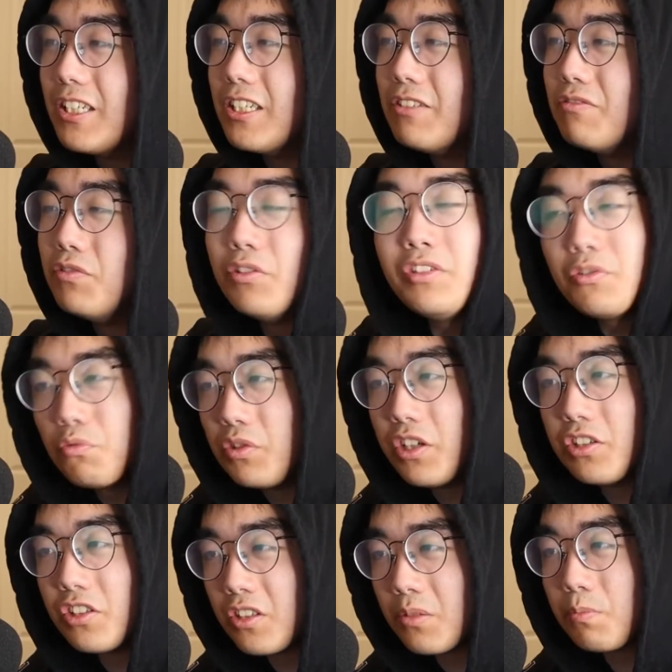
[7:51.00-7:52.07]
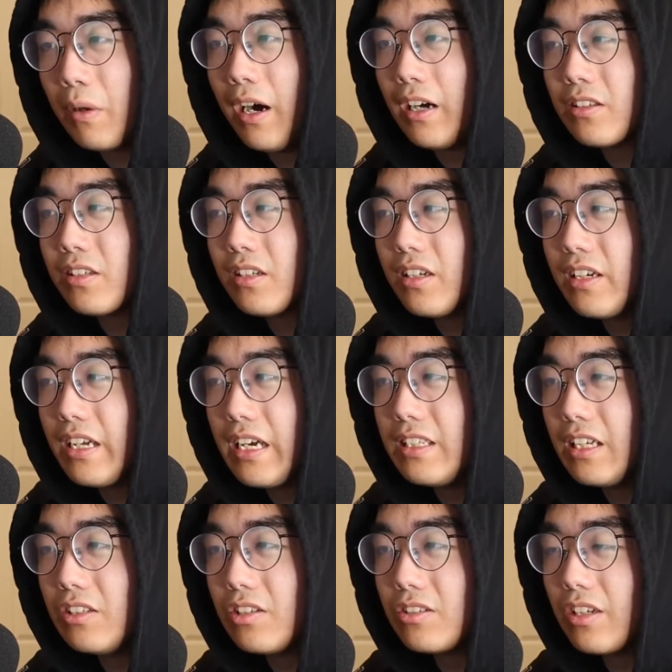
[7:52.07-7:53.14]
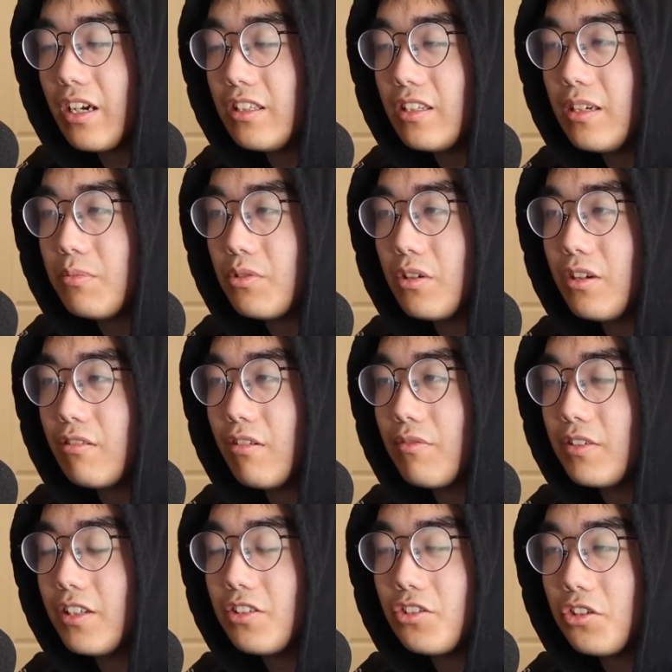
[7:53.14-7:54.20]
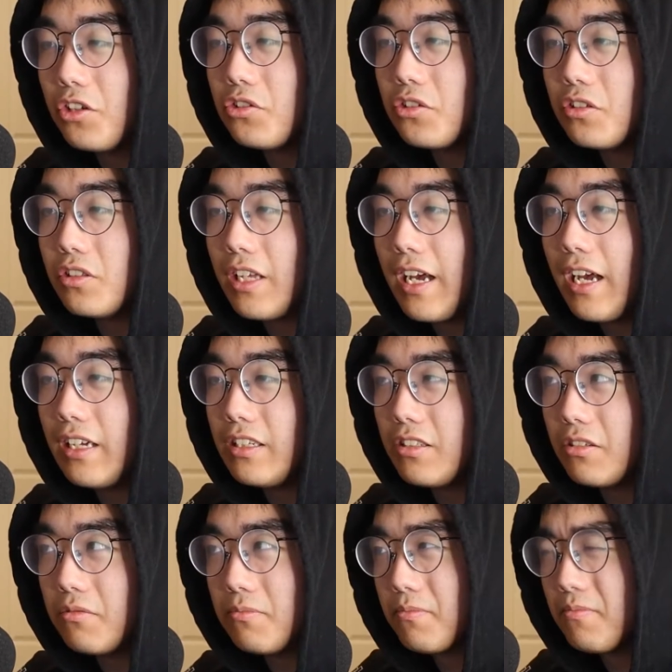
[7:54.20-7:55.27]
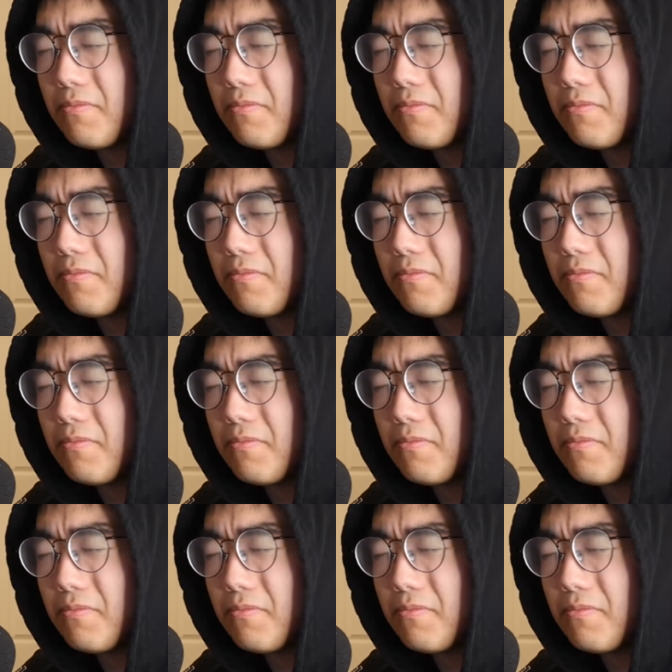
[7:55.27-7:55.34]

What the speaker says: a really weird spot, and they just ended up going with a decision that, you know,